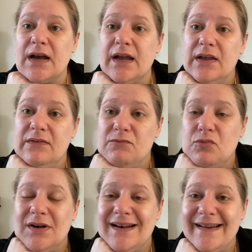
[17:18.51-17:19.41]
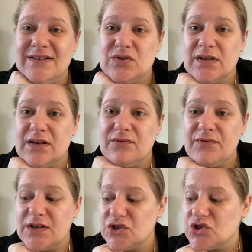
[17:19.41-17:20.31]
I would like to get it
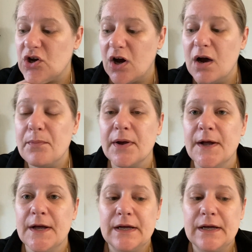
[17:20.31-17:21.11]
finished up.